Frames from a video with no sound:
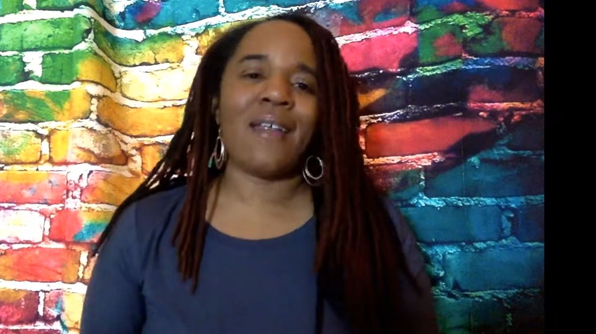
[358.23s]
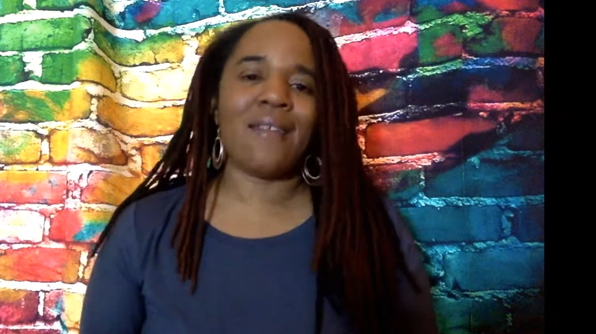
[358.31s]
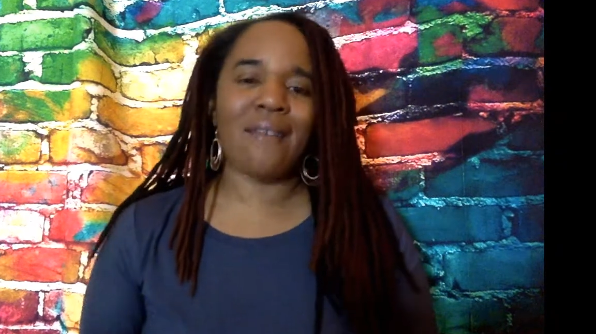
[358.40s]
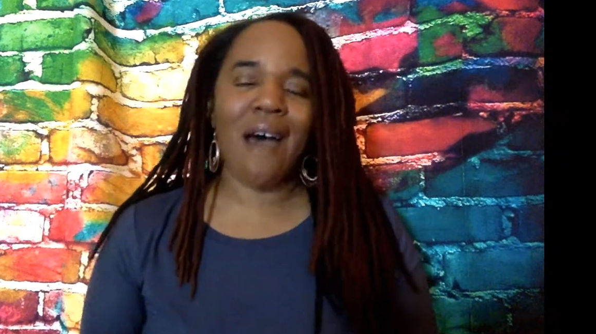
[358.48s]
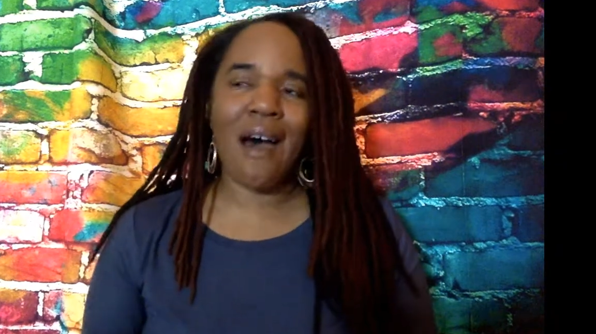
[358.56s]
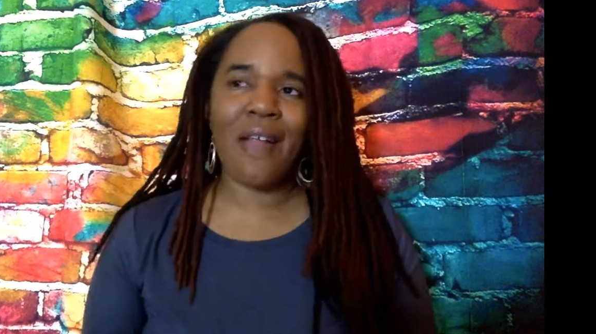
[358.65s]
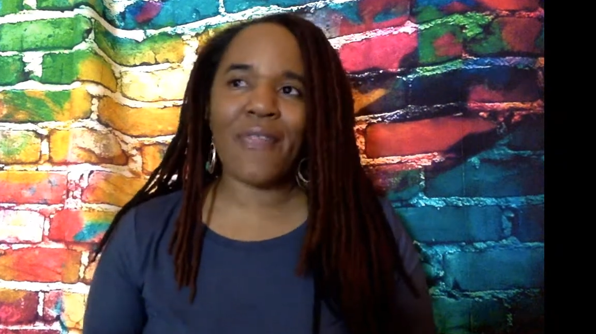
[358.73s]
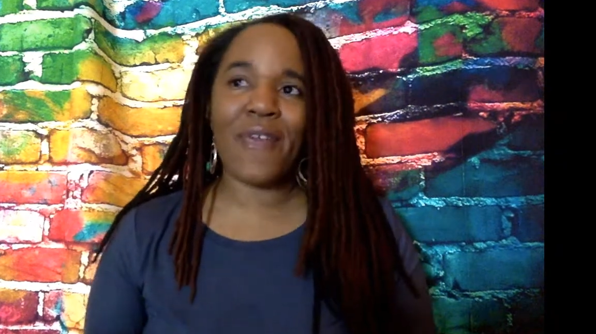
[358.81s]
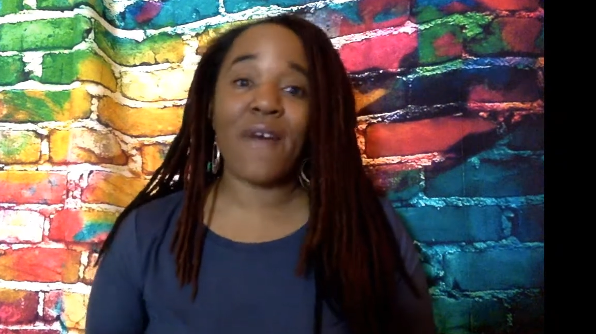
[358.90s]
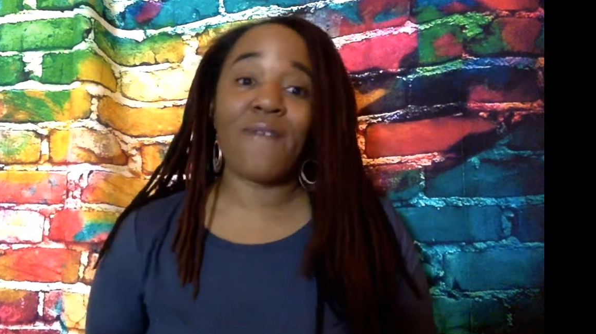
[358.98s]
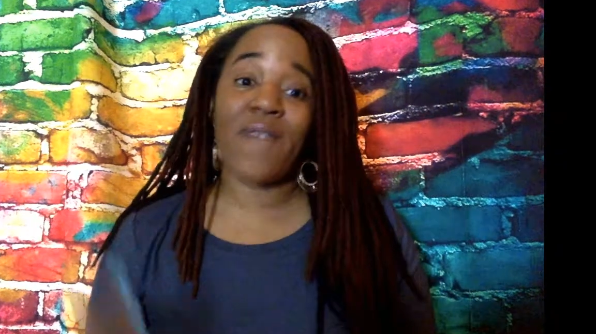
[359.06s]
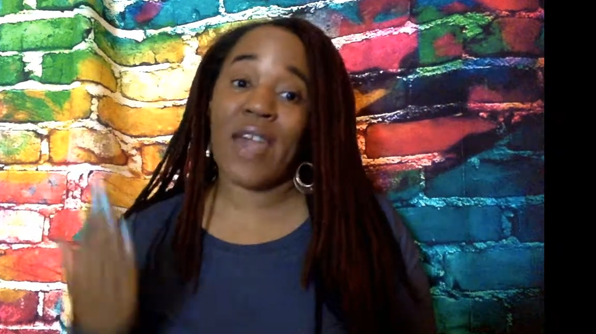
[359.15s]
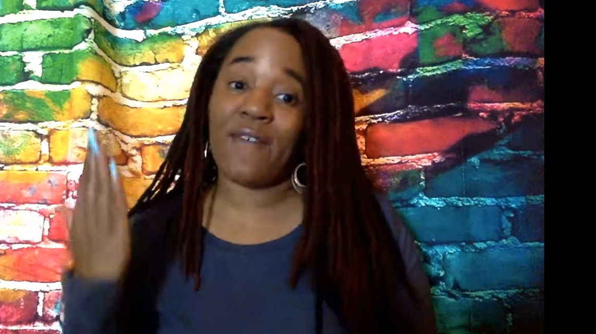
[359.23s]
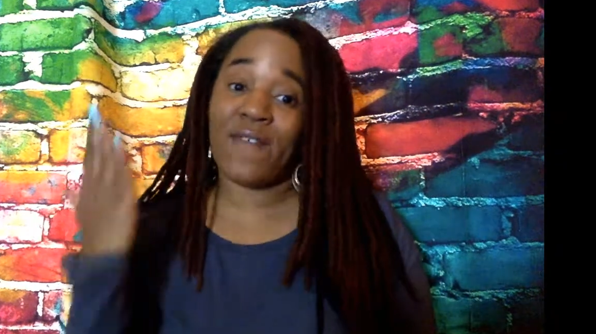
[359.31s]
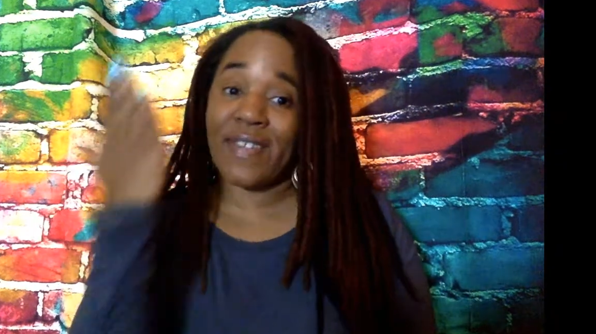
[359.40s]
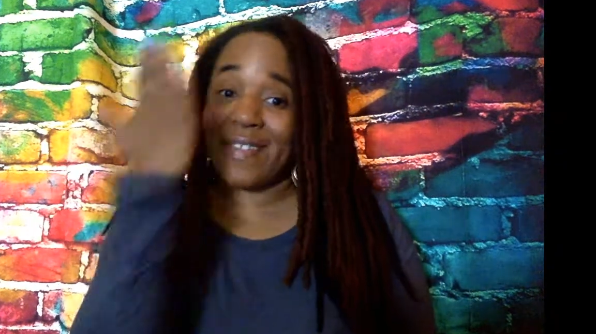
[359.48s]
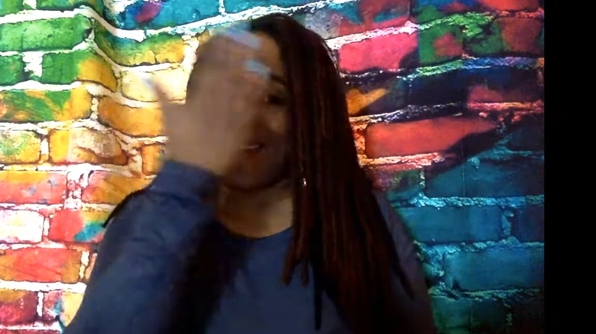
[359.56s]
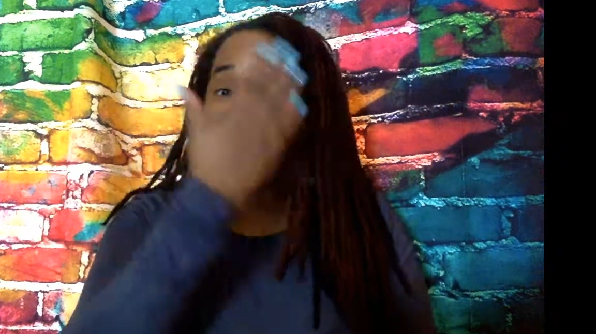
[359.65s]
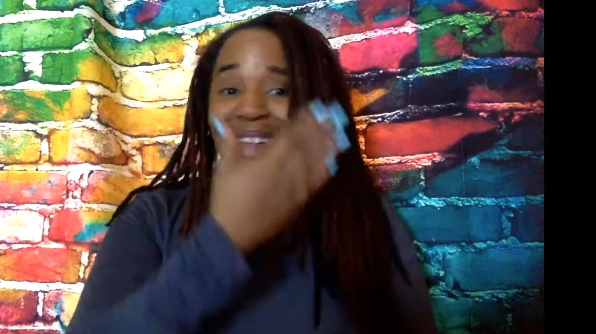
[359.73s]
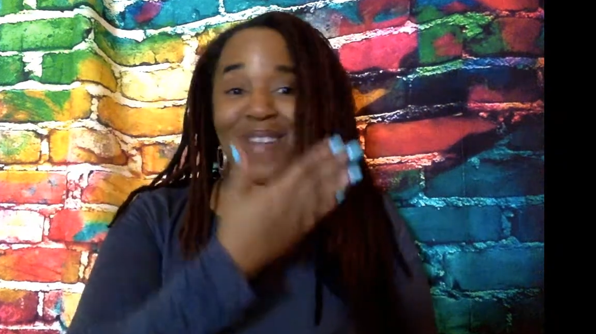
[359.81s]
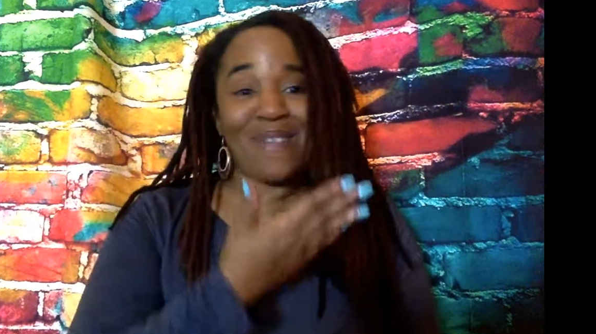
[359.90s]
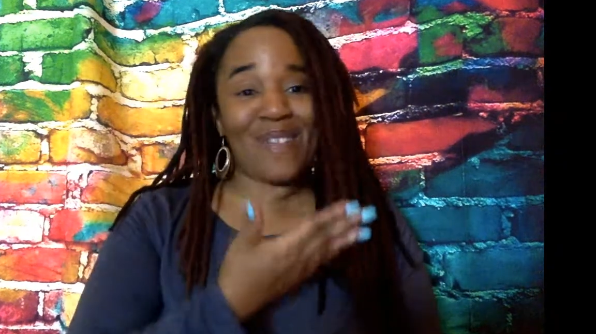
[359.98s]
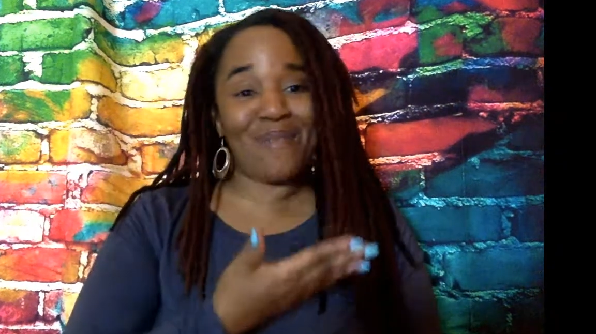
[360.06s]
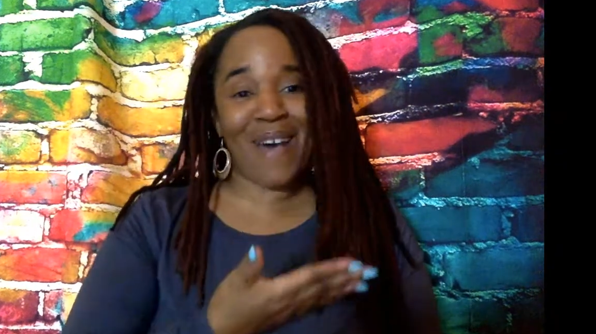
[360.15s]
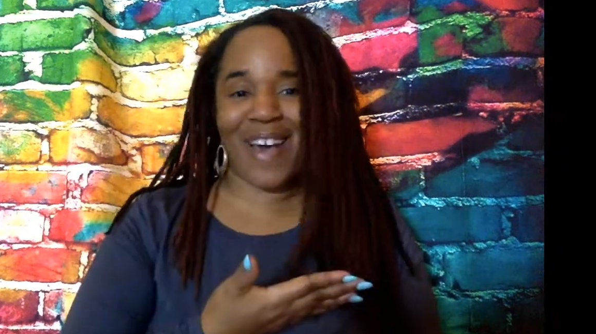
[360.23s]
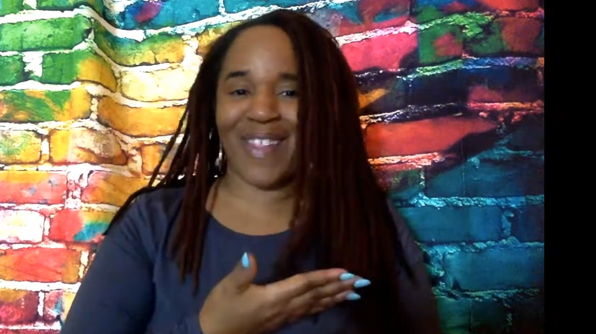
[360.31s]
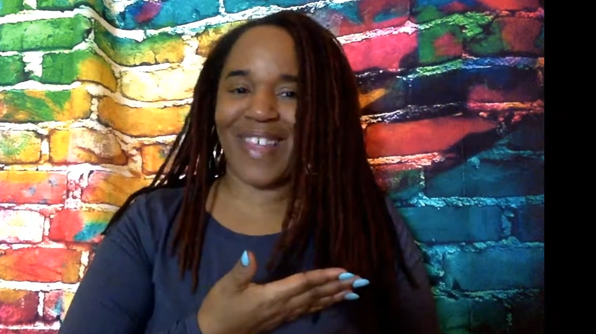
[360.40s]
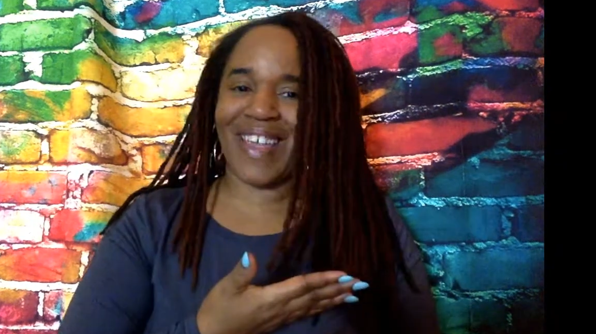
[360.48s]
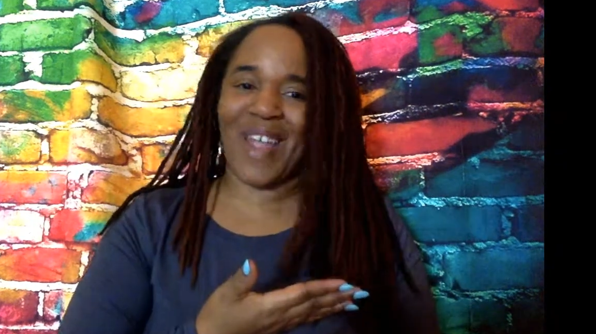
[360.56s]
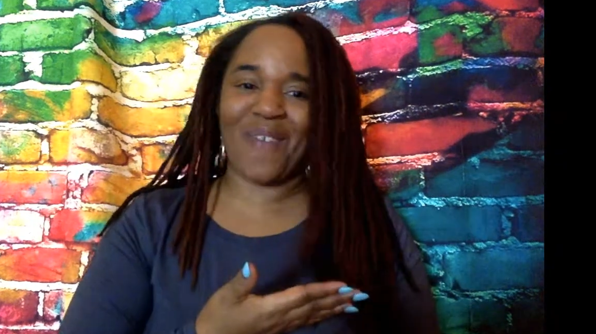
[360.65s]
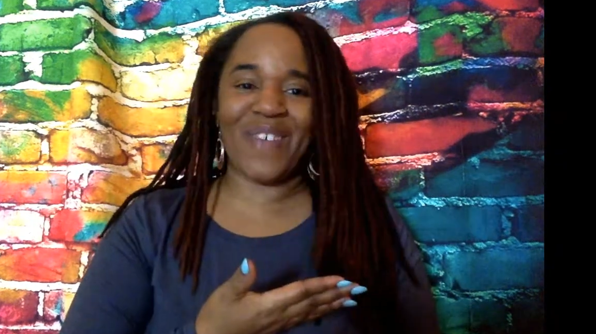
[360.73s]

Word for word: Not the fake facade of smiling